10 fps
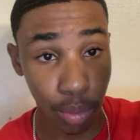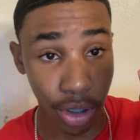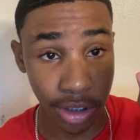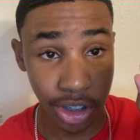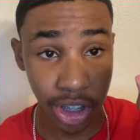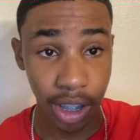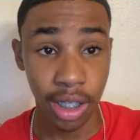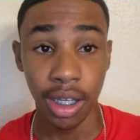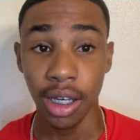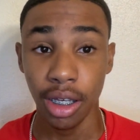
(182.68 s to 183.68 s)
brush.
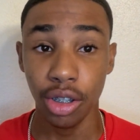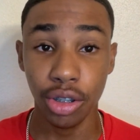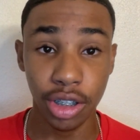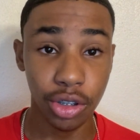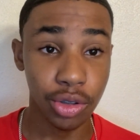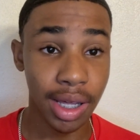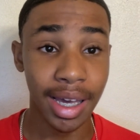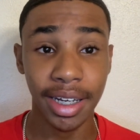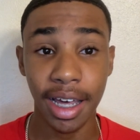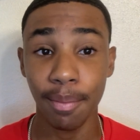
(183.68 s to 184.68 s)
You can do that,
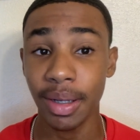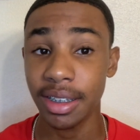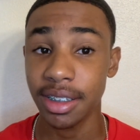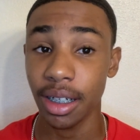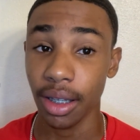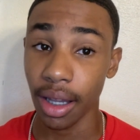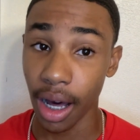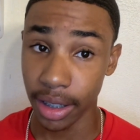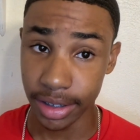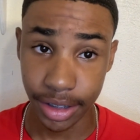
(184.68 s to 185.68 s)
and that makes it a
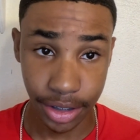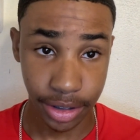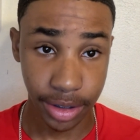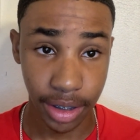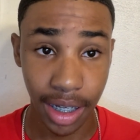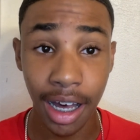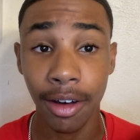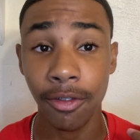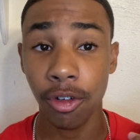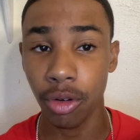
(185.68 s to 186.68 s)
lot easier to
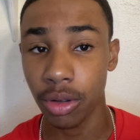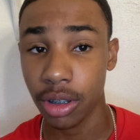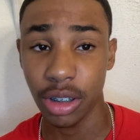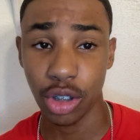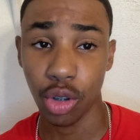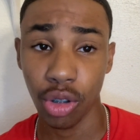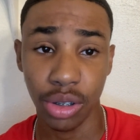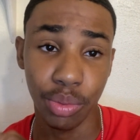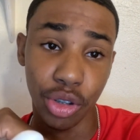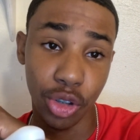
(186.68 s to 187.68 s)
have full control
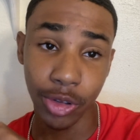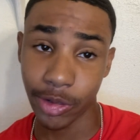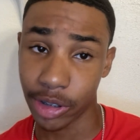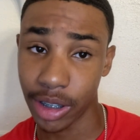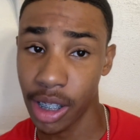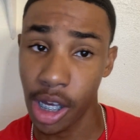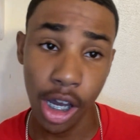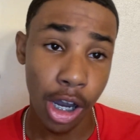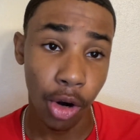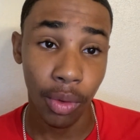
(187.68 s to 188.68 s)
and maneuver
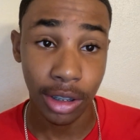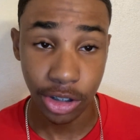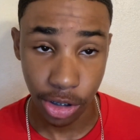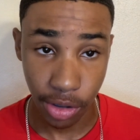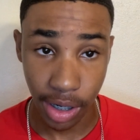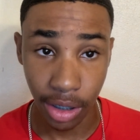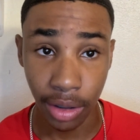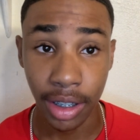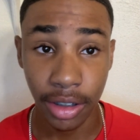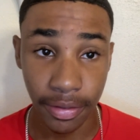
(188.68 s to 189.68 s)
around your crown
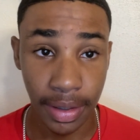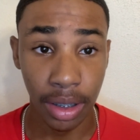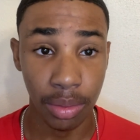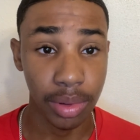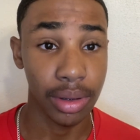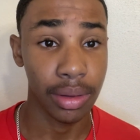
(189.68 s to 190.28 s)
and develop it.